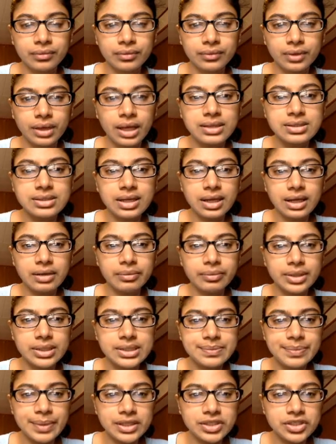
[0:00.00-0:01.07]
as the enemy
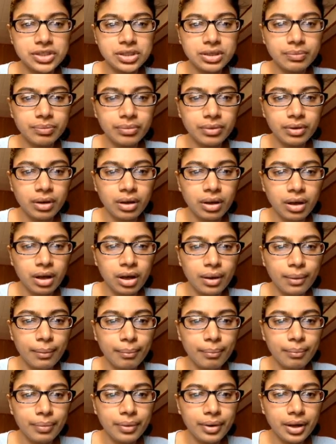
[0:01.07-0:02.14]
spaceship.
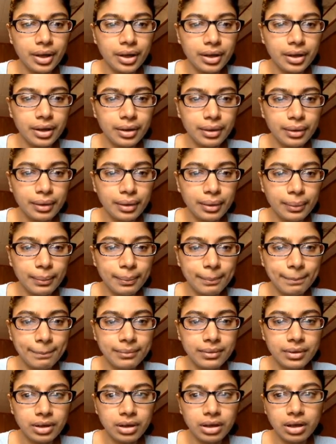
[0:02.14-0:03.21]
But
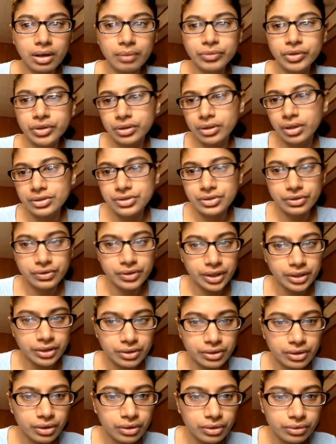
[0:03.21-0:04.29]
you can also create
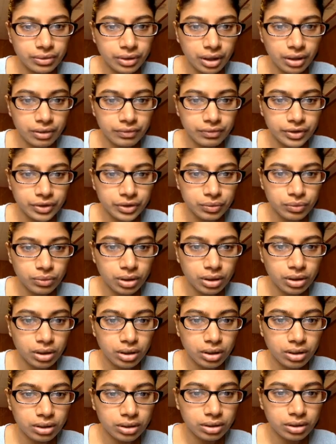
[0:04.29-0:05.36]
your own however you
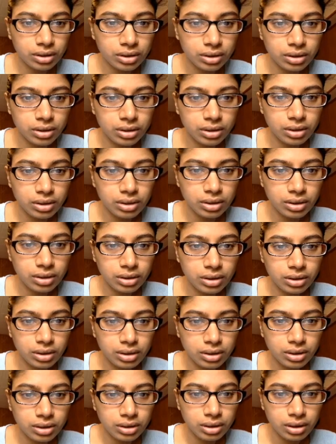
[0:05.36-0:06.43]
want.
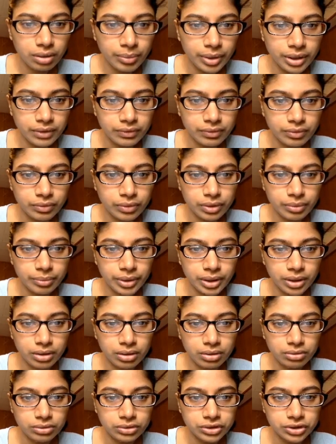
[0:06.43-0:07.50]
I might even want to make a
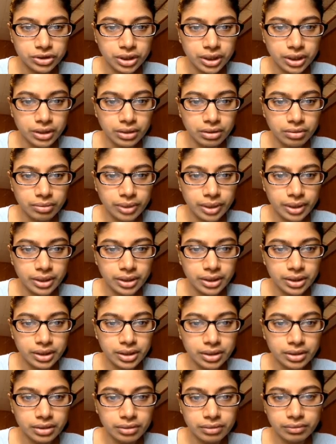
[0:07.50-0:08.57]
little triangle back
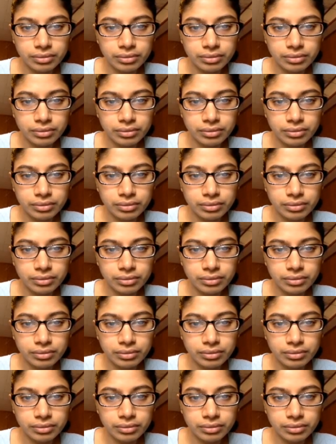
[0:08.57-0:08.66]
here.